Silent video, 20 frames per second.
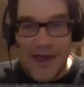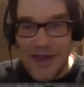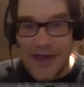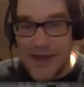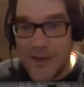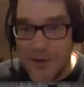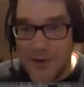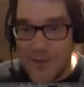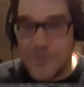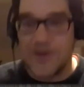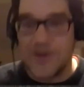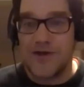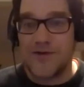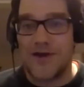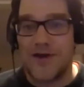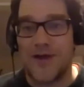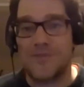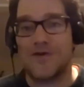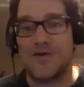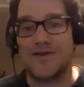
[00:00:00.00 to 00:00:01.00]
He would be a
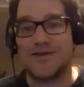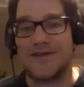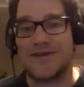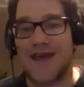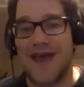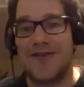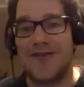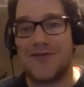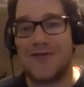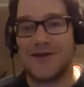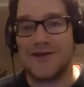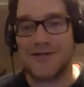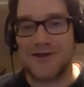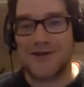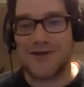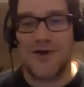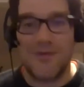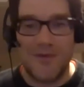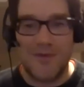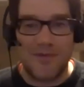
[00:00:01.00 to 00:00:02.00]
great person to have on a
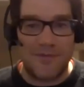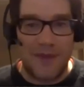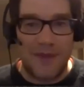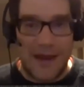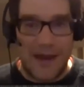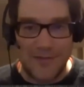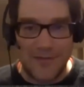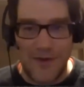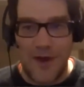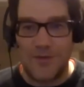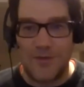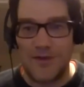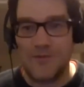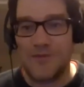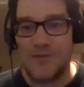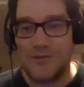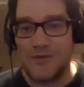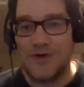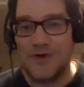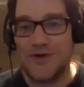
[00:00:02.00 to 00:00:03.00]
show, but like probably
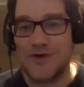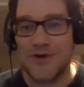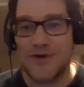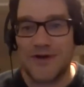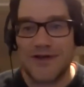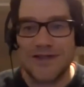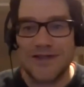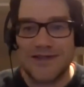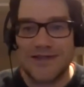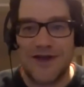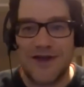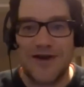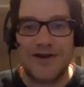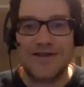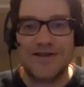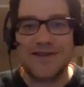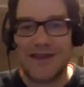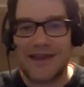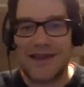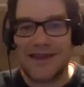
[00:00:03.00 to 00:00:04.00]
notoriously
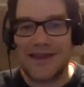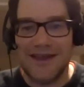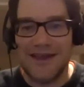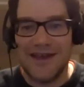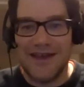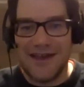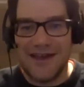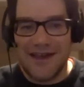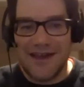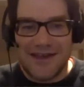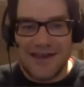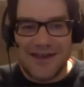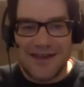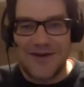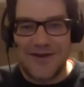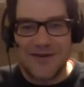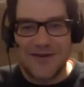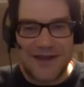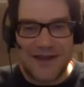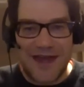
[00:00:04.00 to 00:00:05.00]
hard to like, you
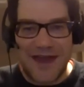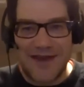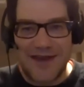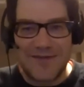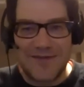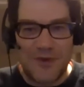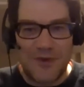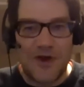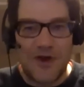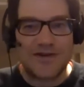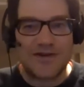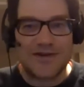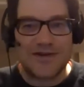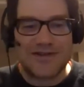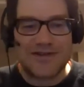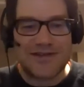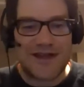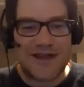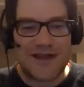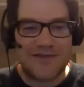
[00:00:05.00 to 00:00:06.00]
know, get booked
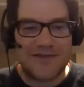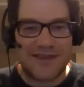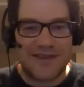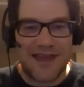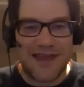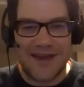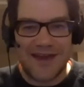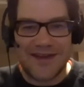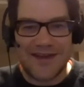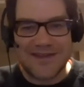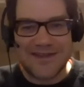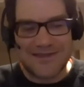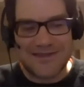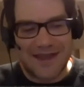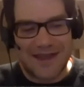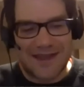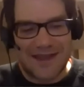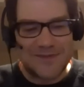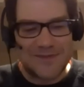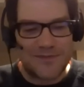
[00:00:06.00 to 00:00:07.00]
and stuff like that, because
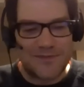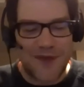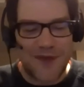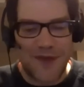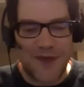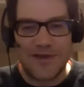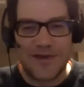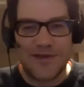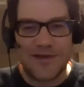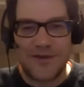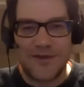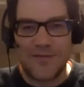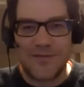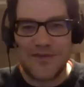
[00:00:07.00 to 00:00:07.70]
like he's probably a little